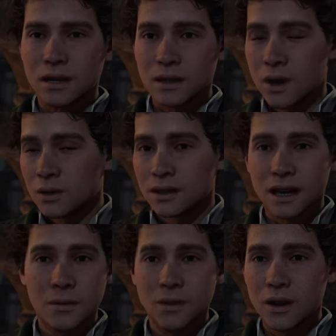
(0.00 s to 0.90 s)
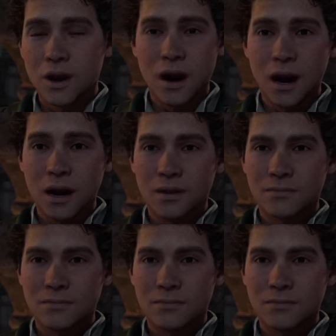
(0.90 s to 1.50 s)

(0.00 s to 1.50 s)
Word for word: It's not the same without Anne.